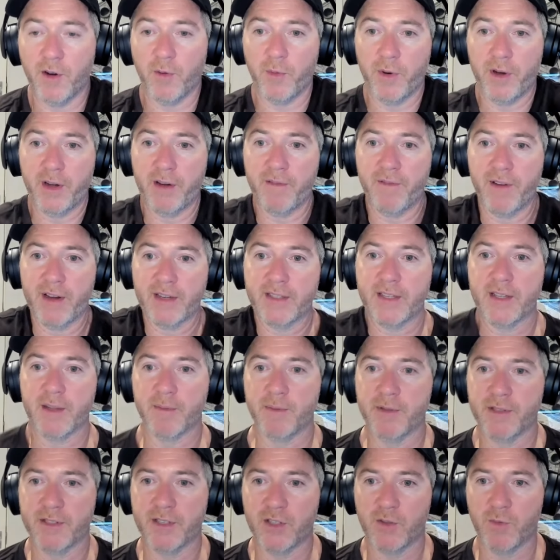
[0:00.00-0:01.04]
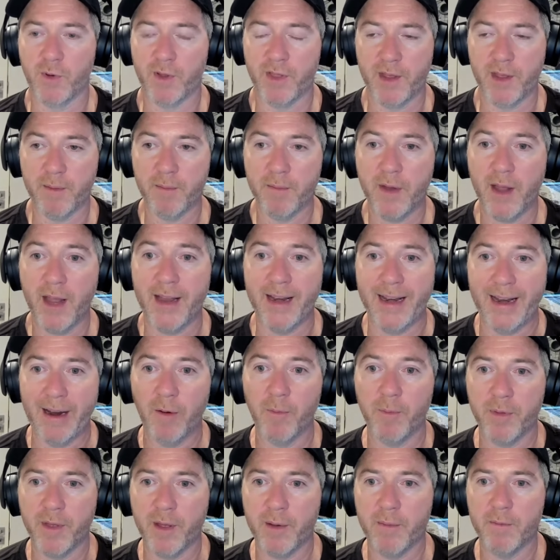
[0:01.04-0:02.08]
we'd invest in the business with them and
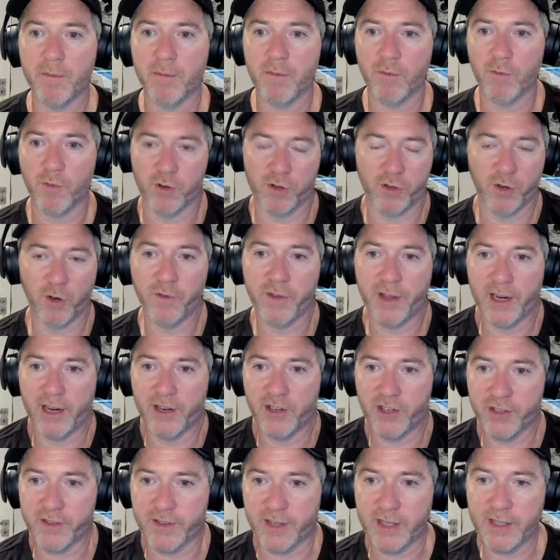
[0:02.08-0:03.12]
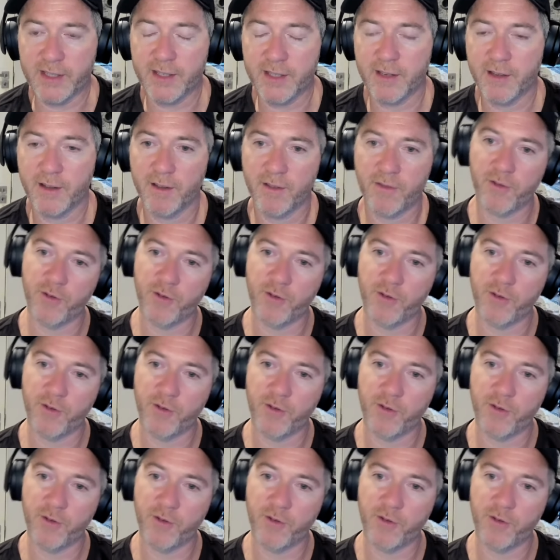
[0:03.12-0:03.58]
help them resolve their logistics